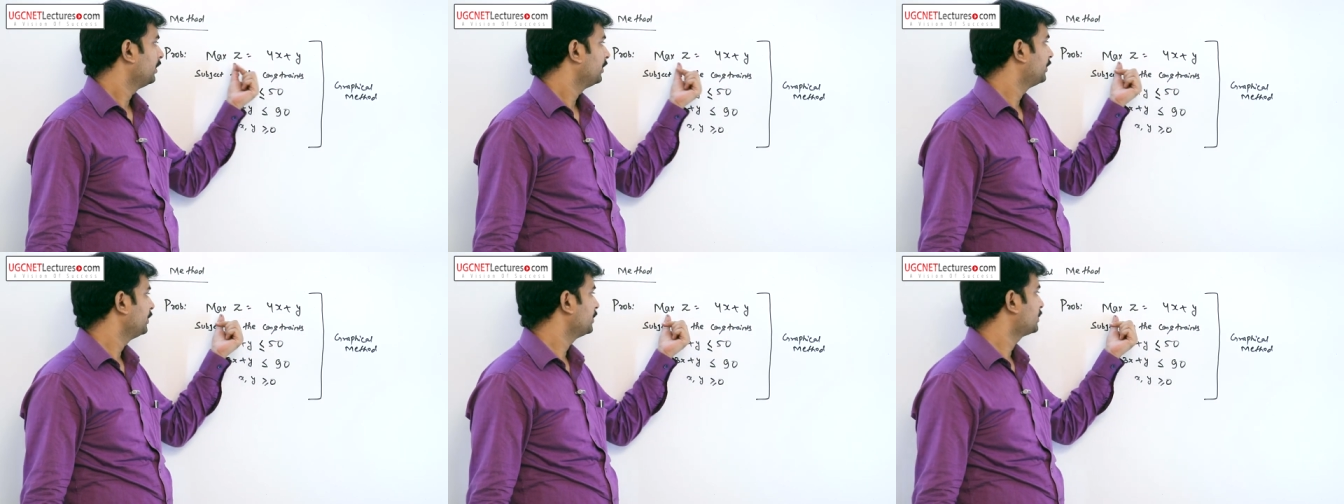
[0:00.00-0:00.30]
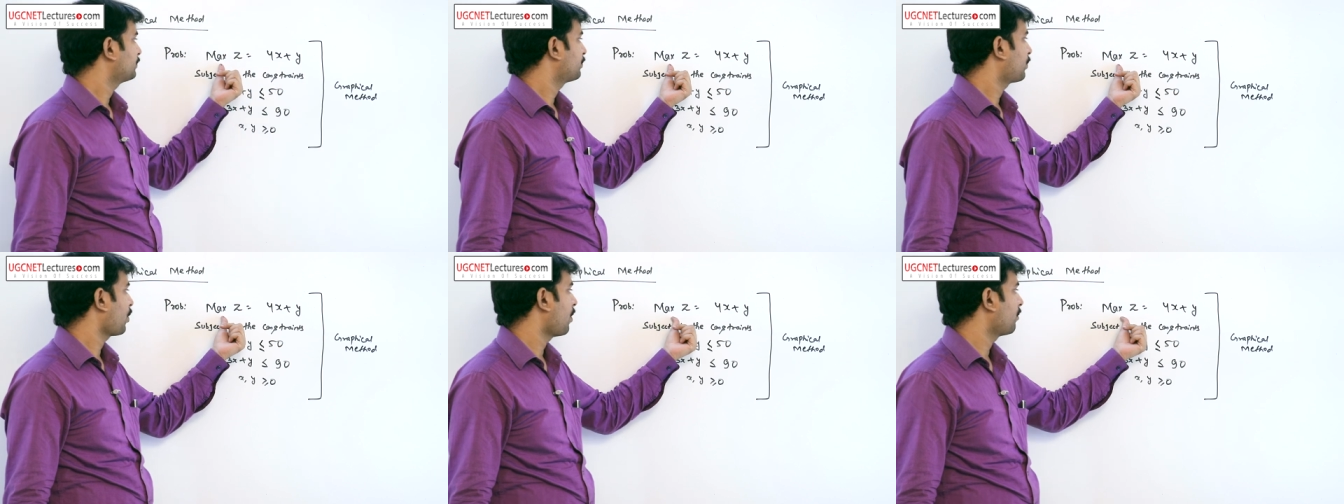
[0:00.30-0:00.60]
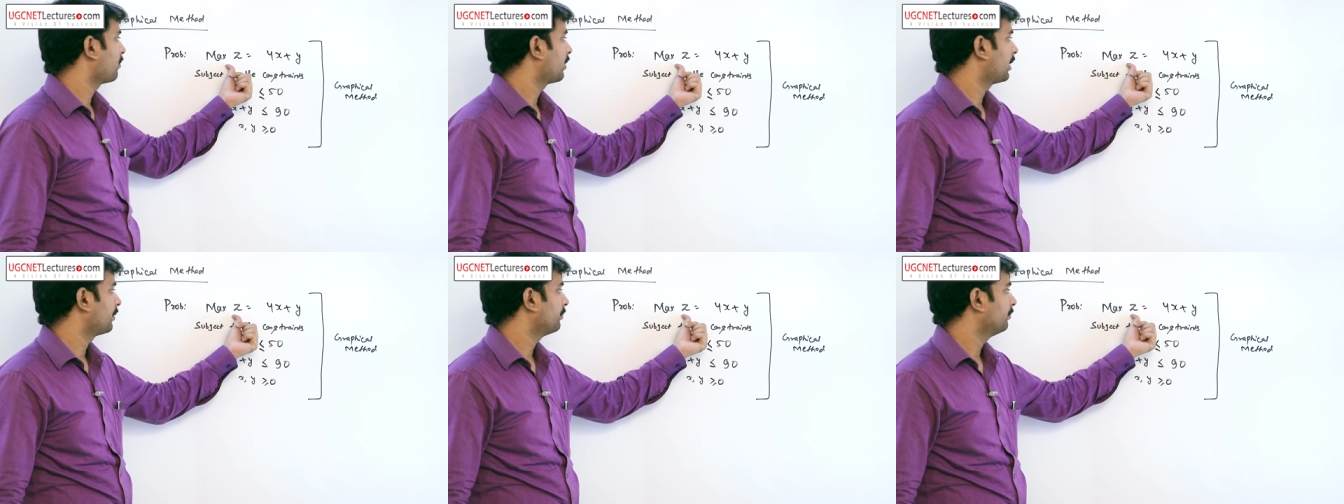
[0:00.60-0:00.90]
this
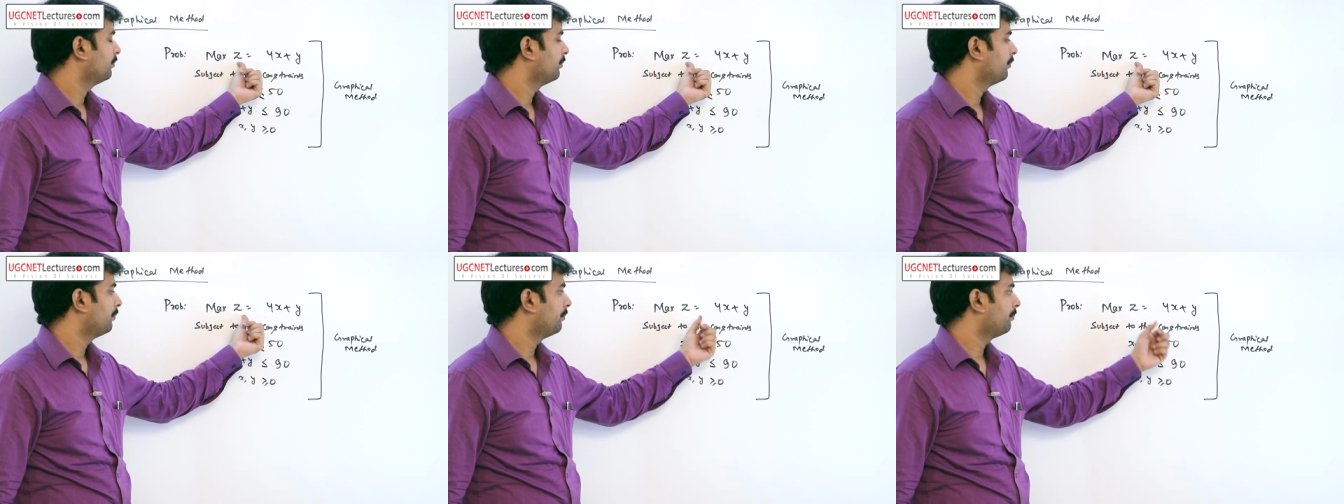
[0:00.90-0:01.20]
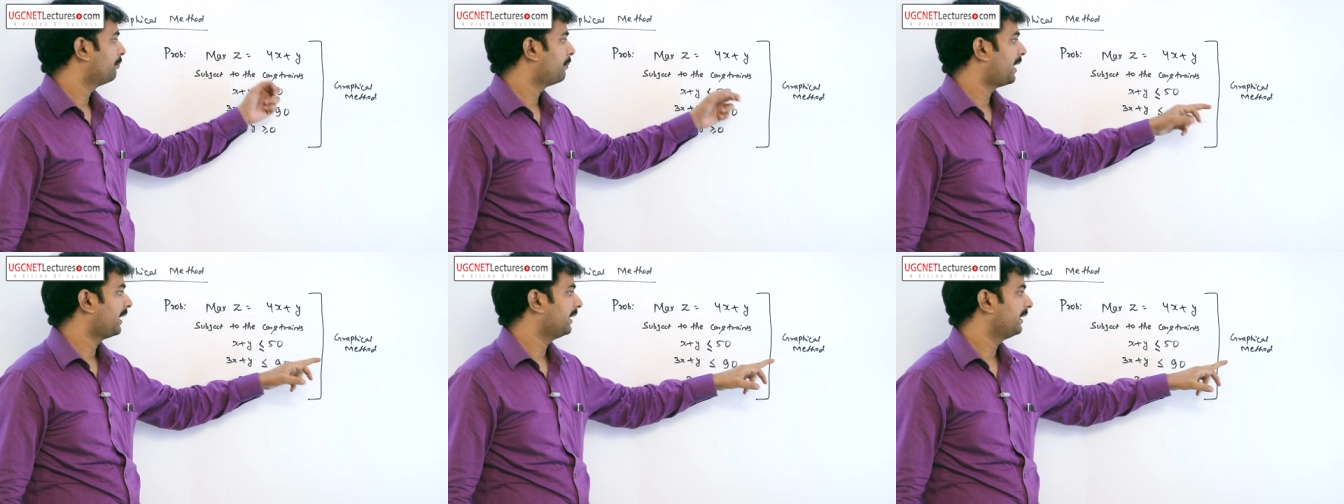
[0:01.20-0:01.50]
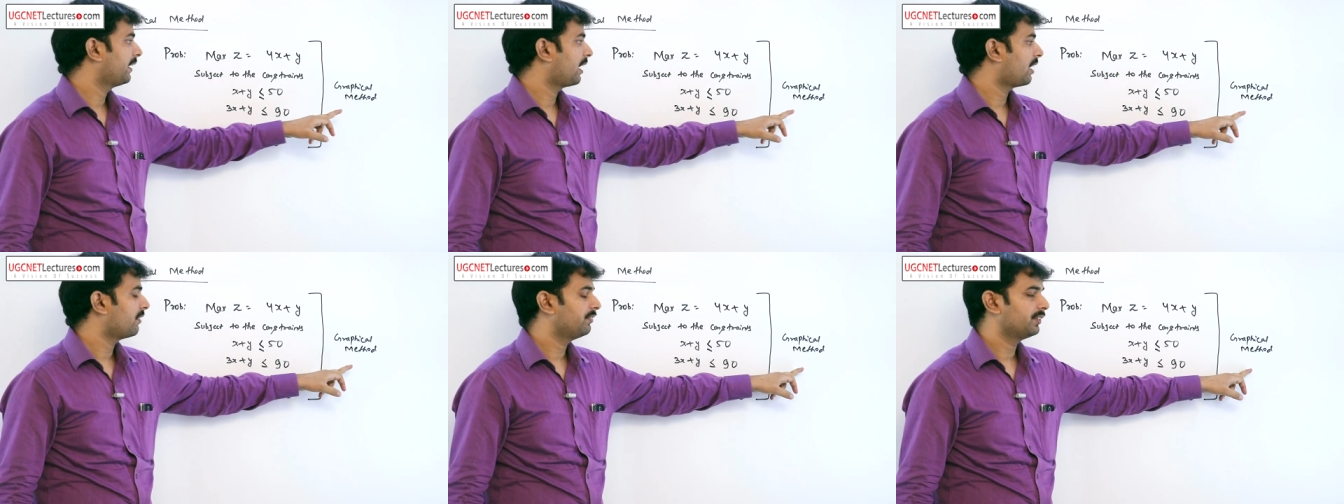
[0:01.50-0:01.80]
problem by
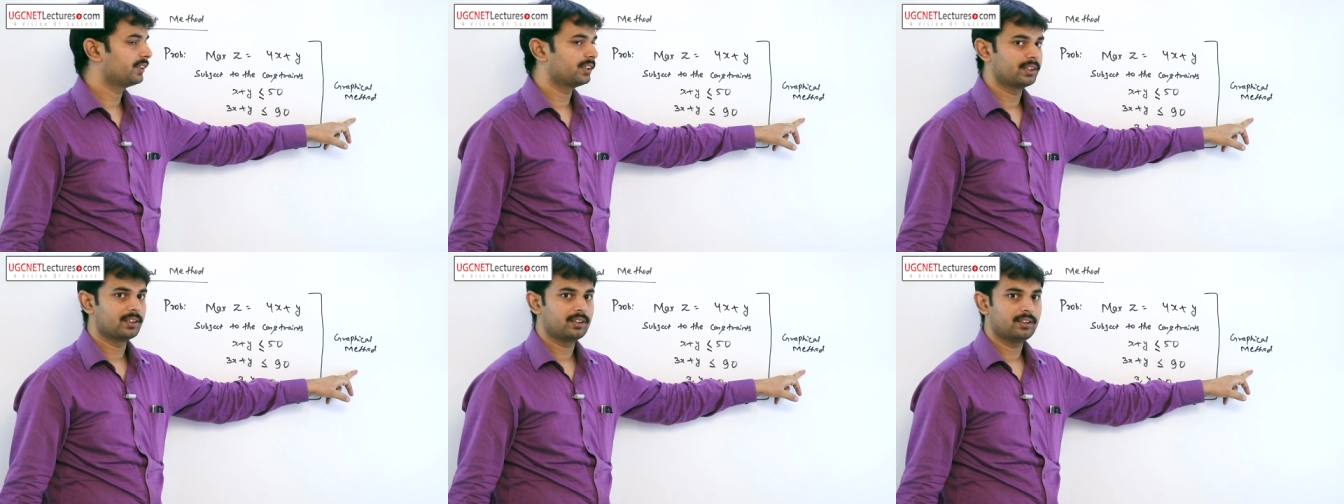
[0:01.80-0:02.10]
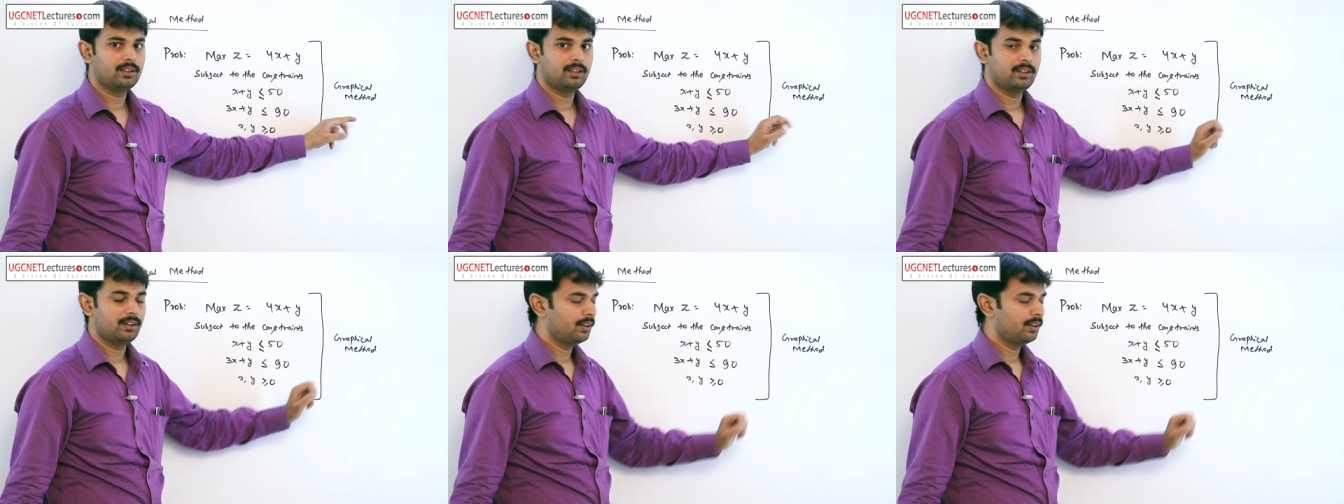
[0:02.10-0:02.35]
graphical,